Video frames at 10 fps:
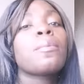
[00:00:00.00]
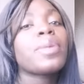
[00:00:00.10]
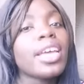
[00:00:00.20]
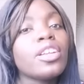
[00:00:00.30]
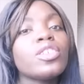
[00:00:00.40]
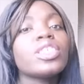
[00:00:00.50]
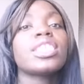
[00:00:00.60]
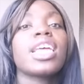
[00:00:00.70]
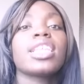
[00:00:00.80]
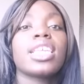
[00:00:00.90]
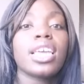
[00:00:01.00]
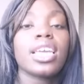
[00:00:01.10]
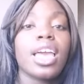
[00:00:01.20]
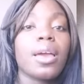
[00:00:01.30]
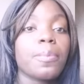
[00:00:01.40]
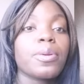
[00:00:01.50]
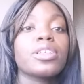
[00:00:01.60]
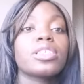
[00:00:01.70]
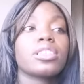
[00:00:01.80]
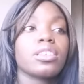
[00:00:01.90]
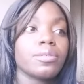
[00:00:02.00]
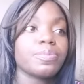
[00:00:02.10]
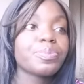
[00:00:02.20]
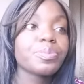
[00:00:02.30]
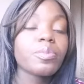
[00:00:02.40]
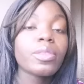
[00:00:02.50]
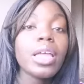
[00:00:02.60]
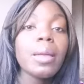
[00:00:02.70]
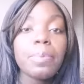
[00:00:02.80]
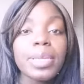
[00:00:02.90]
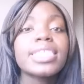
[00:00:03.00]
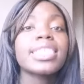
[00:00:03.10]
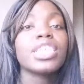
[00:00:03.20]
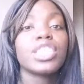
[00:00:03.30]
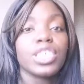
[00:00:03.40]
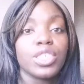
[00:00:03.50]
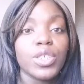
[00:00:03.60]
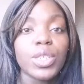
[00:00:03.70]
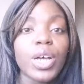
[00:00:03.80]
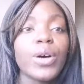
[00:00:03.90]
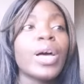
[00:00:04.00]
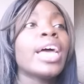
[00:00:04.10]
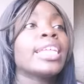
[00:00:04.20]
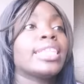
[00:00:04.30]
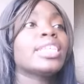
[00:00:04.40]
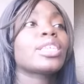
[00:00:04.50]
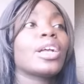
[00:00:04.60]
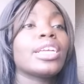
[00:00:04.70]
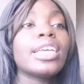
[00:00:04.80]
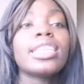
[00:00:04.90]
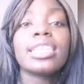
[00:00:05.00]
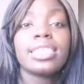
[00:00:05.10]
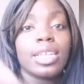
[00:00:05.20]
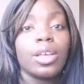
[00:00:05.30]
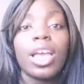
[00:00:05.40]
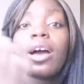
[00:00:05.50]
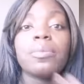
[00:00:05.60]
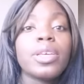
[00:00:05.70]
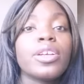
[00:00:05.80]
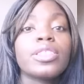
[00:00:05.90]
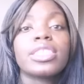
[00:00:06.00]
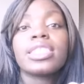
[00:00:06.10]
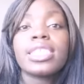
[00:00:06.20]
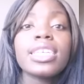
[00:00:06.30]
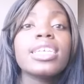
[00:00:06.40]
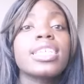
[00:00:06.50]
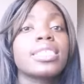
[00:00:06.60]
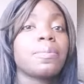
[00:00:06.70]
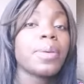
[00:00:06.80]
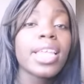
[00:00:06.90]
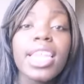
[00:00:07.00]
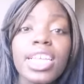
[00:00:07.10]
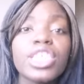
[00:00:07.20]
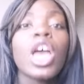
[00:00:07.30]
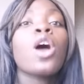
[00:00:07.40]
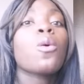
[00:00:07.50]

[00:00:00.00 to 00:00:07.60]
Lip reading: But I understand King Egbert's position, you know? These are heathens. They come here to steal and to pillage.